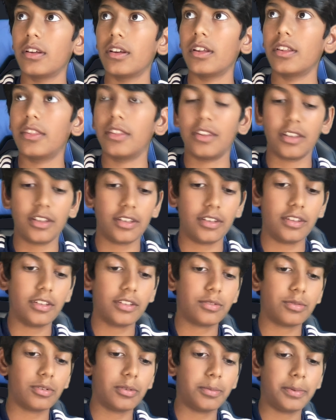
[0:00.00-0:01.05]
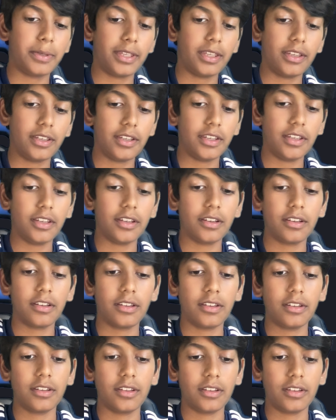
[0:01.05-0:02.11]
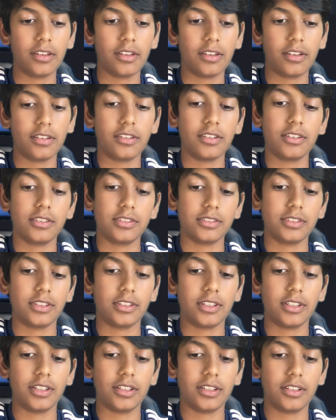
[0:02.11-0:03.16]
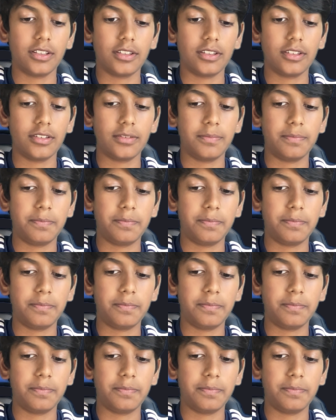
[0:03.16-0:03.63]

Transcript: and then this will be uh,